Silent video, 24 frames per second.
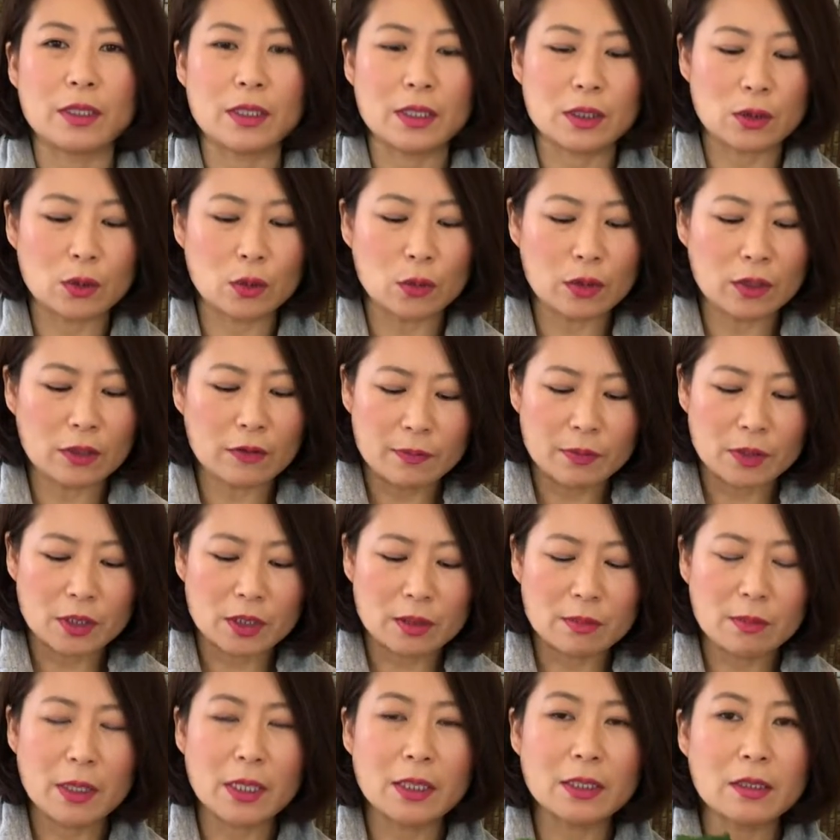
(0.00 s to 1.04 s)
It sort of
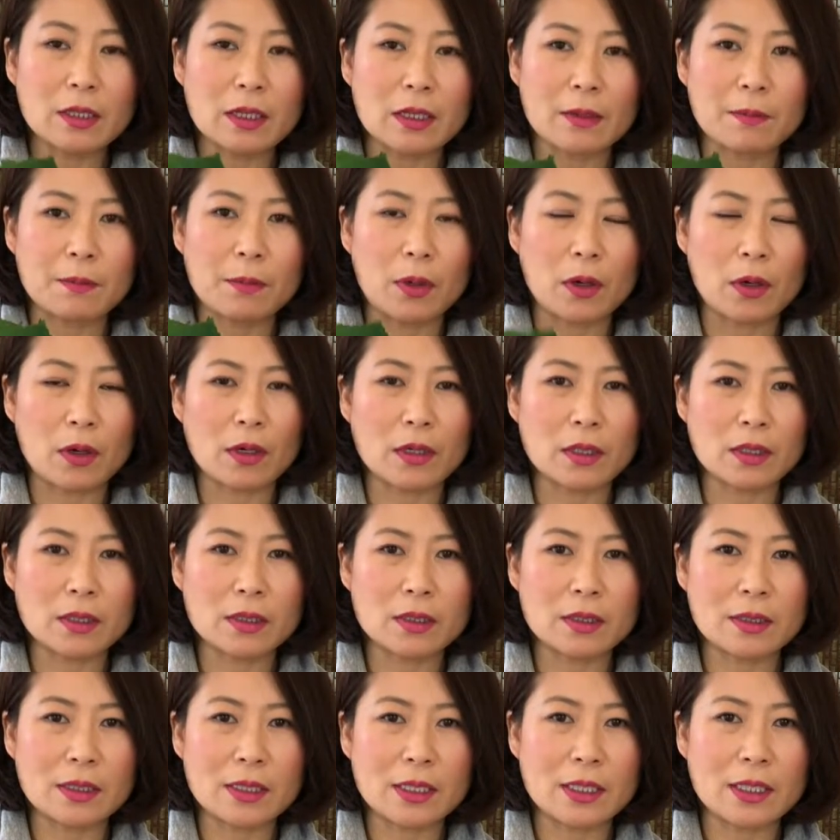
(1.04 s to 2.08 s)
smells like
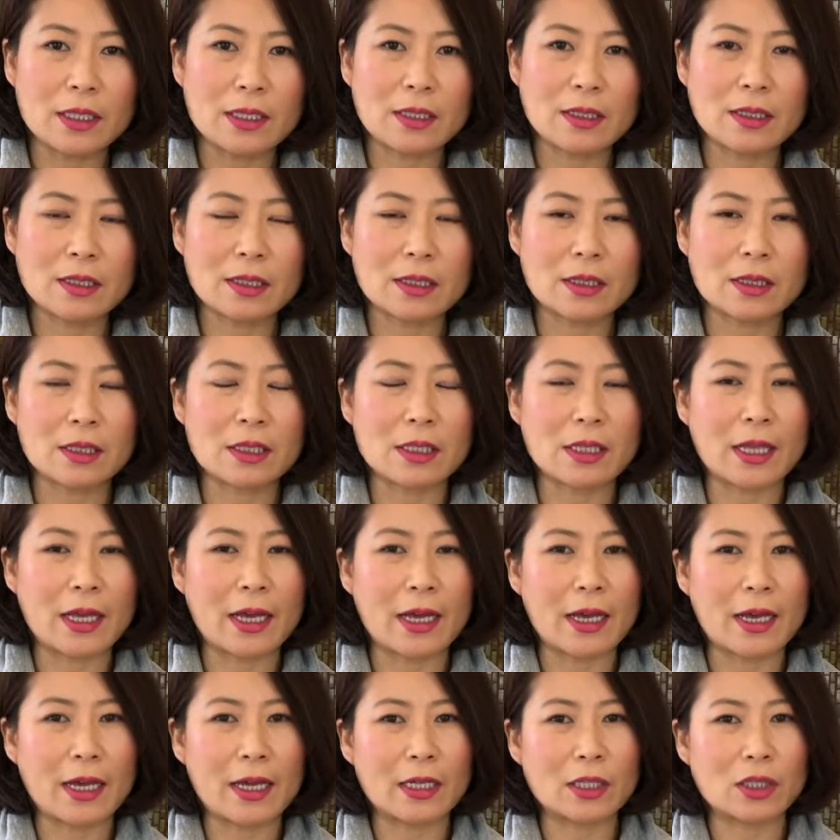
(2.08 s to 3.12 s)
parsley
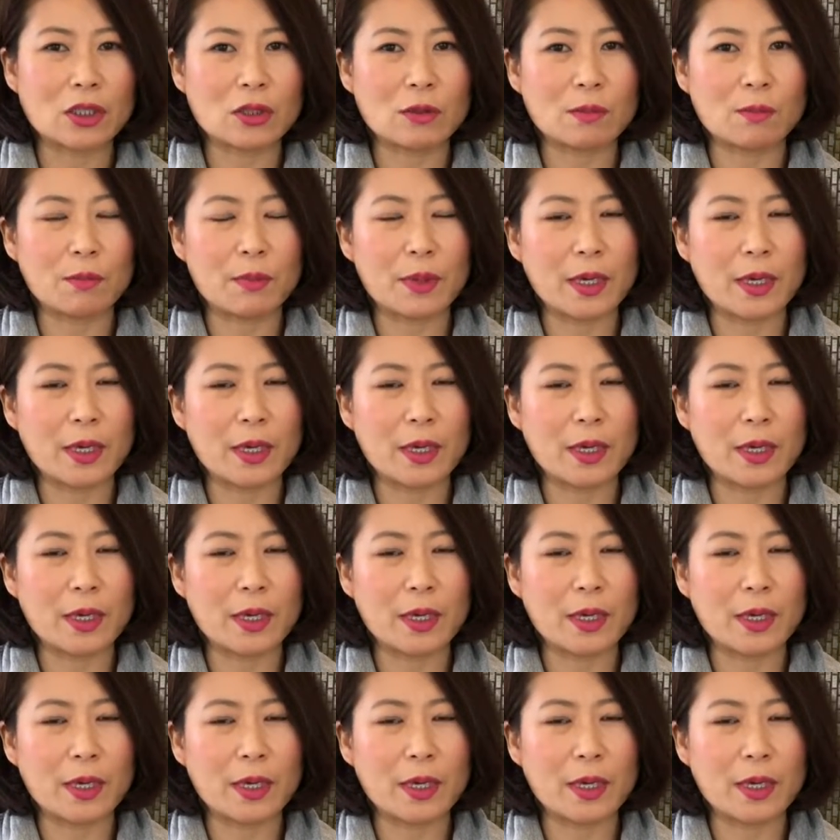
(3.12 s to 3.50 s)
slash